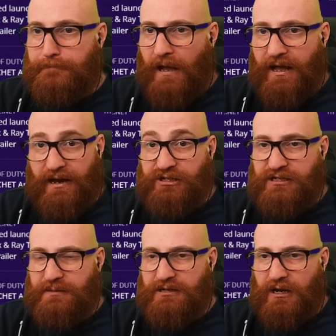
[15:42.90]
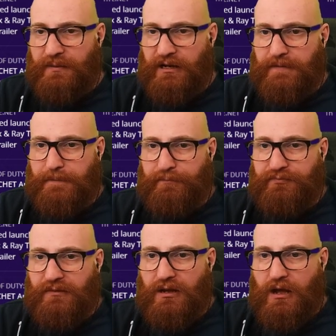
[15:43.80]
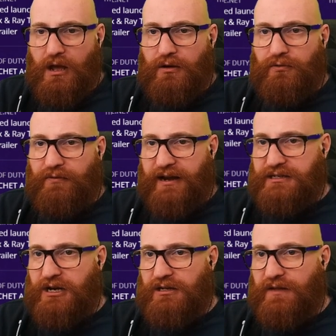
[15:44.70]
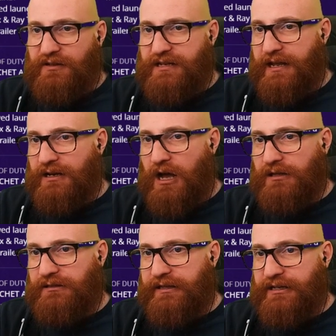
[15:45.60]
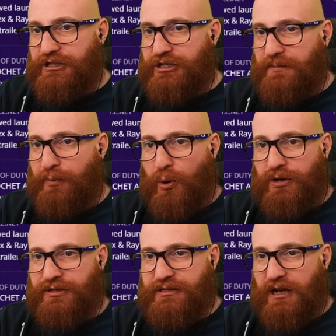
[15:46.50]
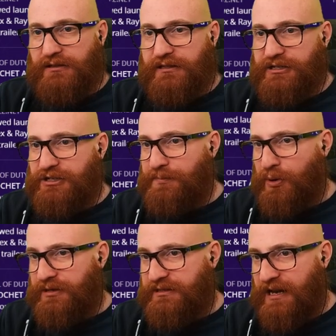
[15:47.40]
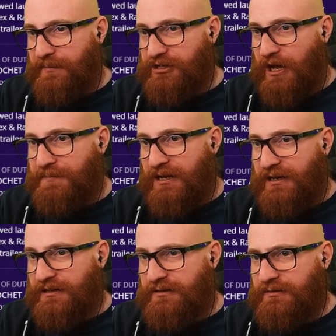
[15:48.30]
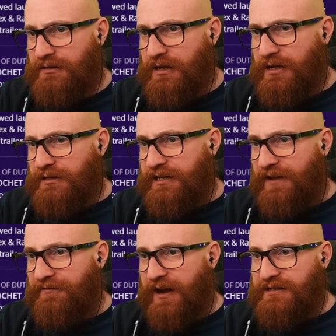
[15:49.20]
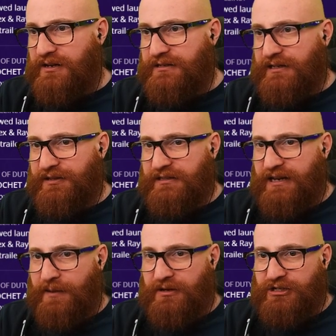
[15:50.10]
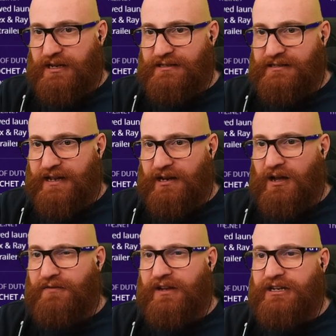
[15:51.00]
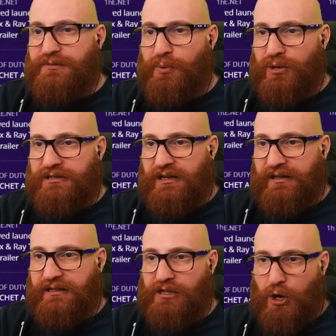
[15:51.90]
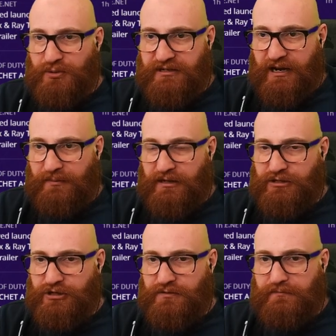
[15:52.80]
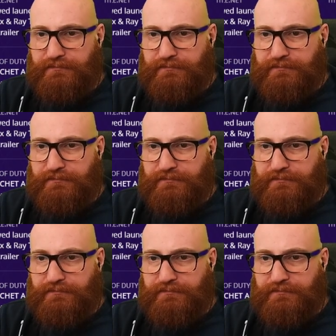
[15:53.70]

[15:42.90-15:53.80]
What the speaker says: That actually seems kind of big. Rexar level 10, Unleash the Boars. Unleash the Boars damage updated to have Rexar deal the damage instead of each boar dealing its own damage.